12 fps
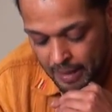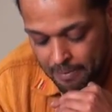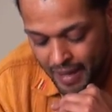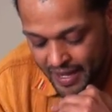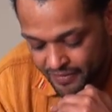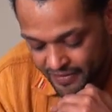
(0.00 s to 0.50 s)

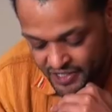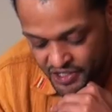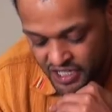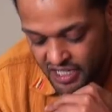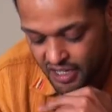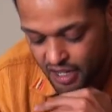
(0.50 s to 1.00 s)

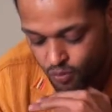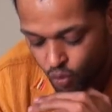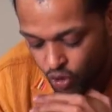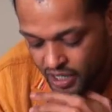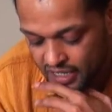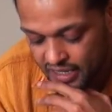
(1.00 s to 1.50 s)
manifesting and
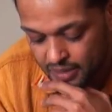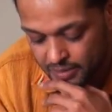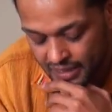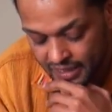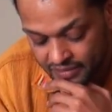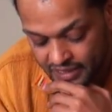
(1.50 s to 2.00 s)
mourning their
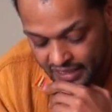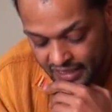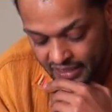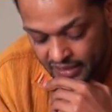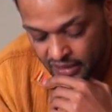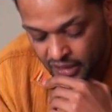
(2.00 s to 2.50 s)
beloved dead,